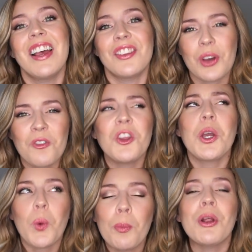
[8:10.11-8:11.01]
So I feel
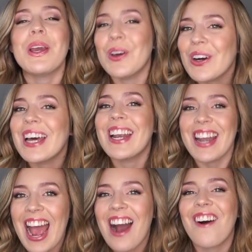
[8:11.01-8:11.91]
like we're pretty good
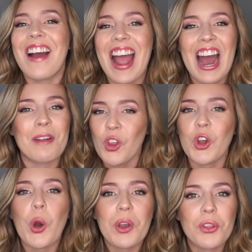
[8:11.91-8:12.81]
now at
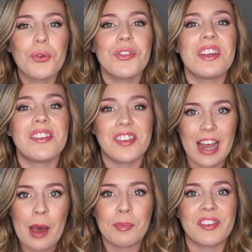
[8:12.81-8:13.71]
going through these
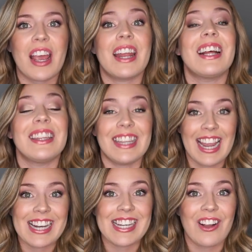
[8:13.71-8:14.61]
steps and
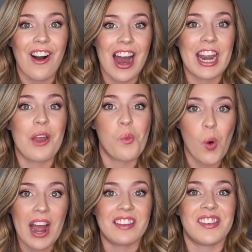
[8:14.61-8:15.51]
landing on a
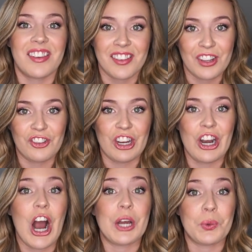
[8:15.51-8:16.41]
wise decision
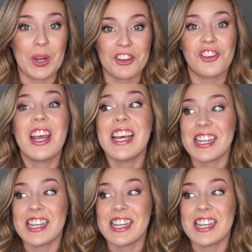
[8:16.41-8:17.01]
on which